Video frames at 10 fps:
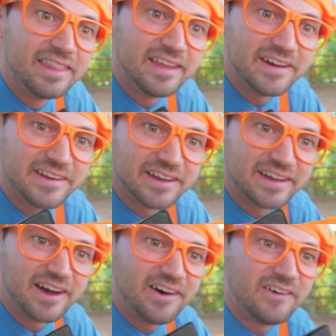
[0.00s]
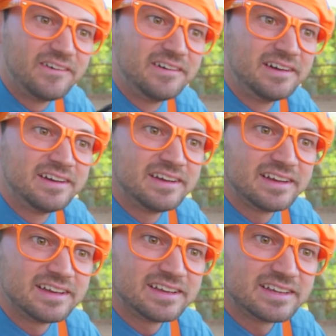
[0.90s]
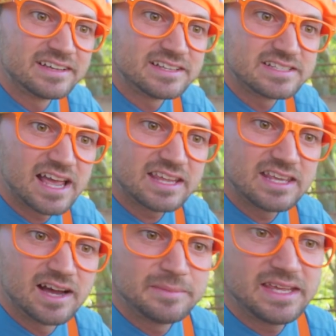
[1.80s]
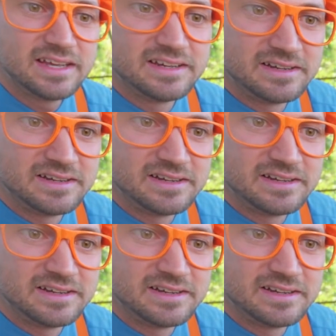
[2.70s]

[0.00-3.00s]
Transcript: There you go. Is that yummy?